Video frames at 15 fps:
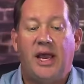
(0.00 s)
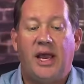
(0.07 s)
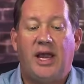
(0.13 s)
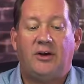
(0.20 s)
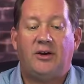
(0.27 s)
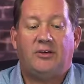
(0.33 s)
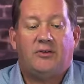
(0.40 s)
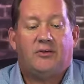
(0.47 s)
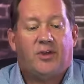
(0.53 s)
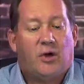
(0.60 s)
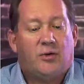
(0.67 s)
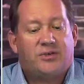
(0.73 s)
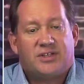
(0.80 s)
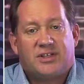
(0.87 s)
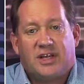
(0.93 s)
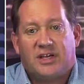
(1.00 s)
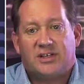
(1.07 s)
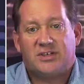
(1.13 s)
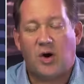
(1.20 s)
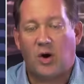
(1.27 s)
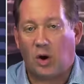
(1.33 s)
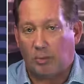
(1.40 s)
And those
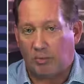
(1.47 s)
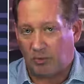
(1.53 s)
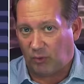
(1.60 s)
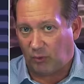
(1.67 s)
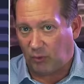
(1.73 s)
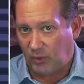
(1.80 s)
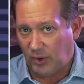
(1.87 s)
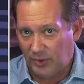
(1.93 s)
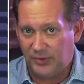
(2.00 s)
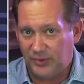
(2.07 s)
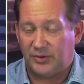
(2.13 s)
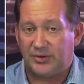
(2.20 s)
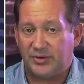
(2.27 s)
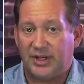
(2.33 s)
things are brutal